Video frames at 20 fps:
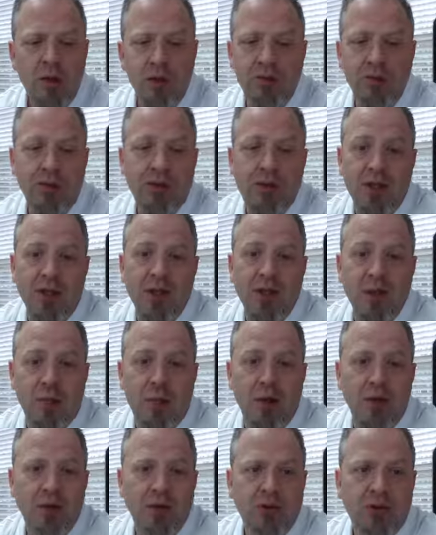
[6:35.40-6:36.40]
send the
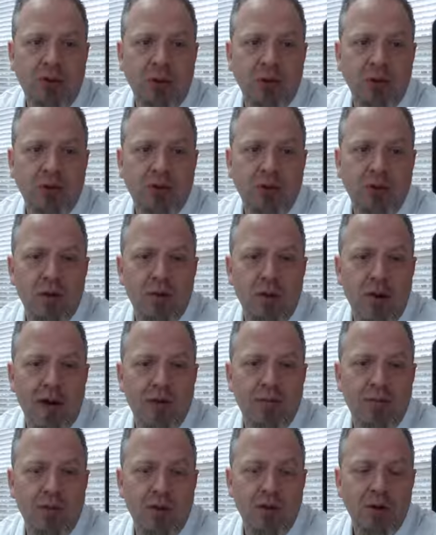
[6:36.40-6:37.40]
postcard to the
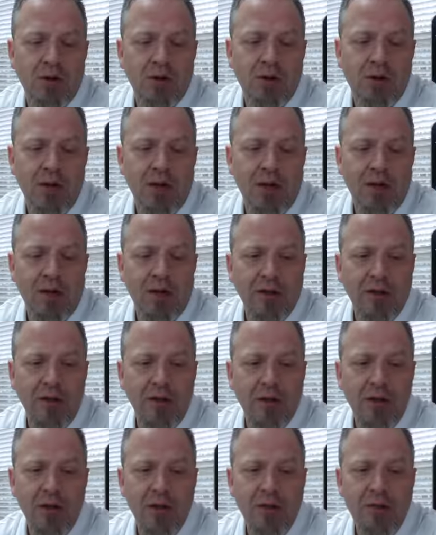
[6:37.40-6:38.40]
right folks there,
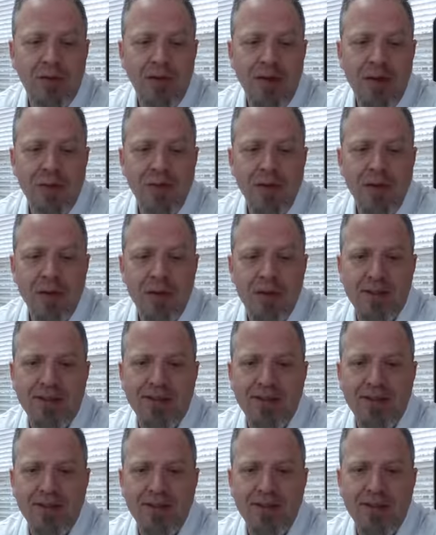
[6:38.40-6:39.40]
and you've got to be able to
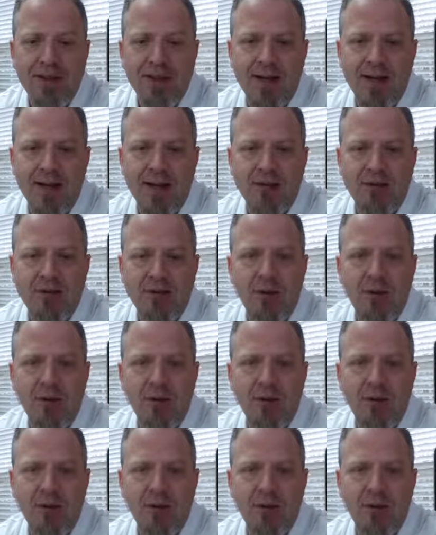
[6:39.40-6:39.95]
sync that up.